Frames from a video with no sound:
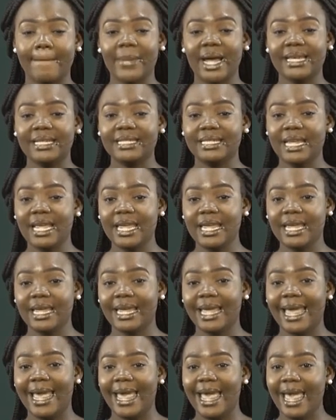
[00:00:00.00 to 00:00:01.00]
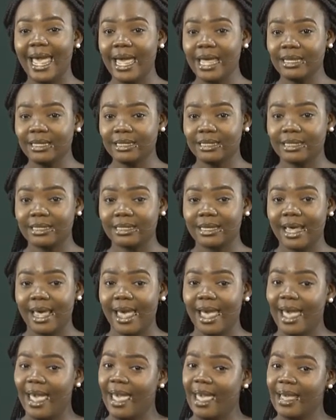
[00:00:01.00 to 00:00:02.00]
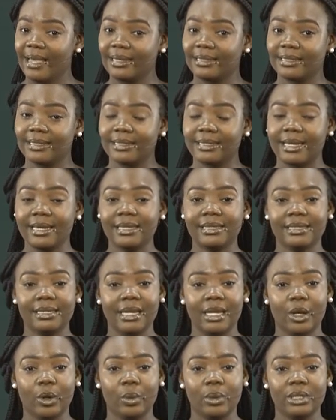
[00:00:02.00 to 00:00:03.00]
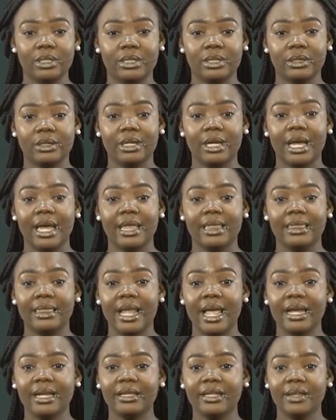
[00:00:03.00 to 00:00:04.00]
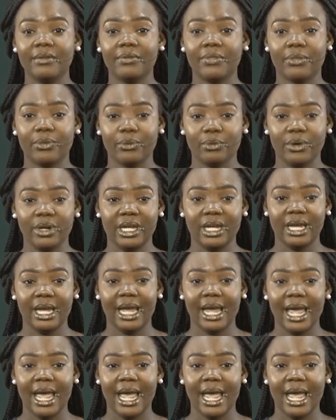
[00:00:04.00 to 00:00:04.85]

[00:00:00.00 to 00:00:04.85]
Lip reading: by saying, hence, x is equal to negative 3,